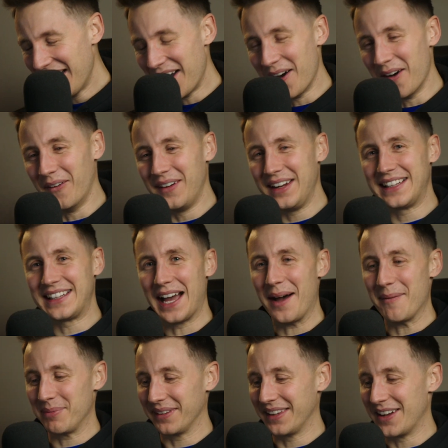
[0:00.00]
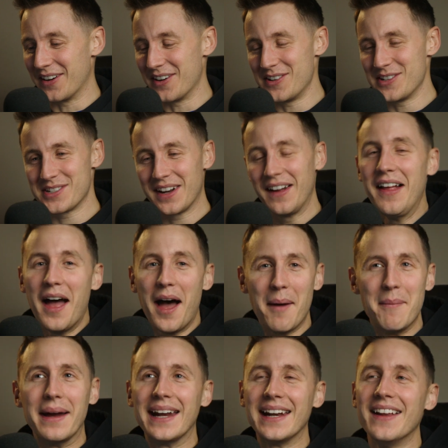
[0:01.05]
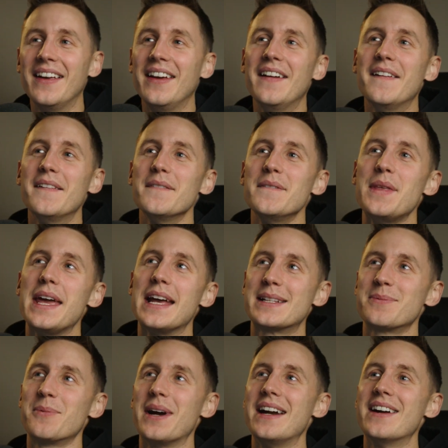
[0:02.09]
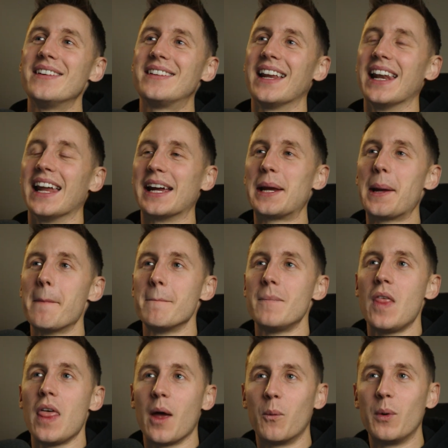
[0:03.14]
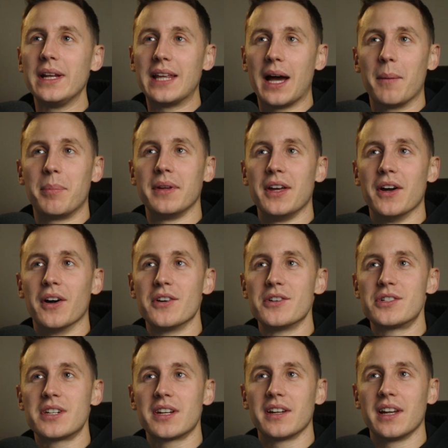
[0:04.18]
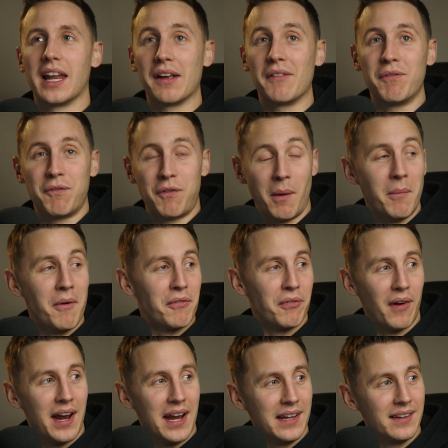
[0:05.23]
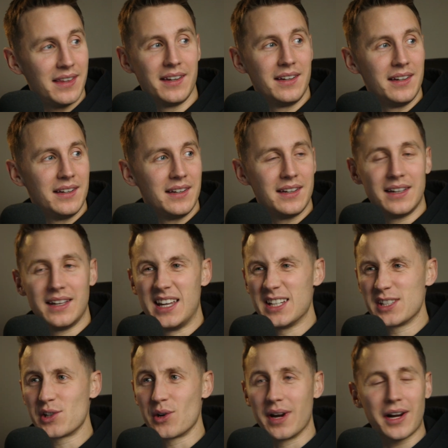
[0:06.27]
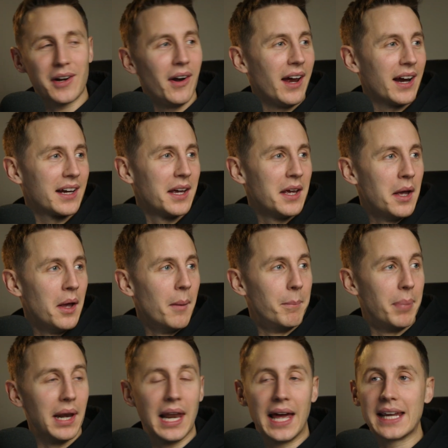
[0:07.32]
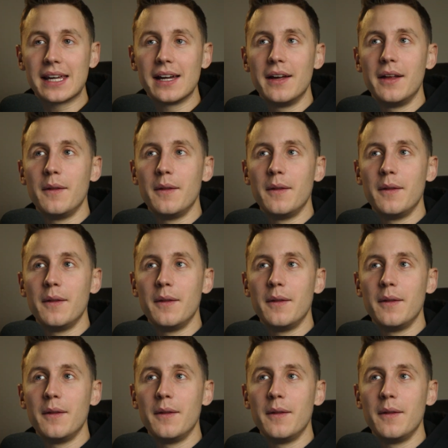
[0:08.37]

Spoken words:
A wee tap on the arse. I mean, it's weird that like a wee tap on the arse, like from a friend, is great crack. But like,